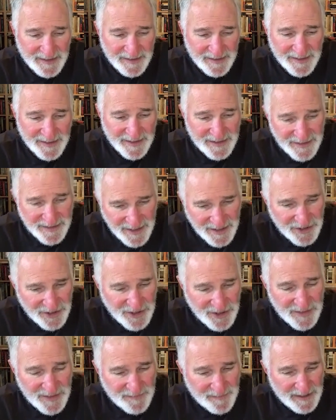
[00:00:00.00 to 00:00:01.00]
The
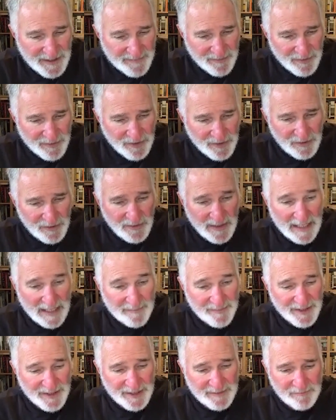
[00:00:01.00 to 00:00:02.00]
indigenous people who had
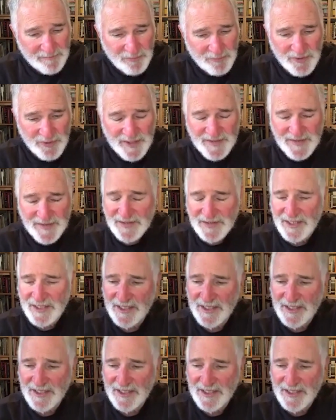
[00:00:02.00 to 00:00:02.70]
been imprisoned